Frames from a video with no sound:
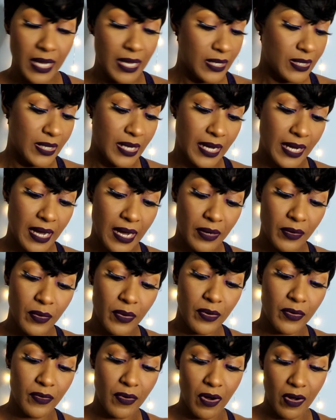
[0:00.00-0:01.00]
so you can't go
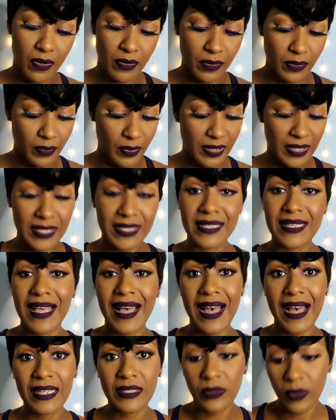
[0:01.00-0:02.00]
wrong with this
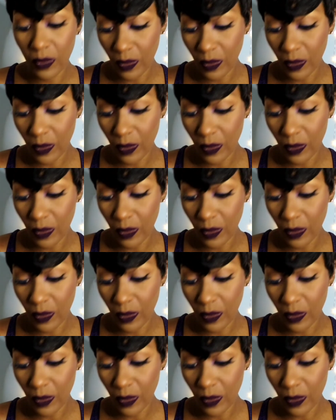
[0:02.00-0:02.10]
at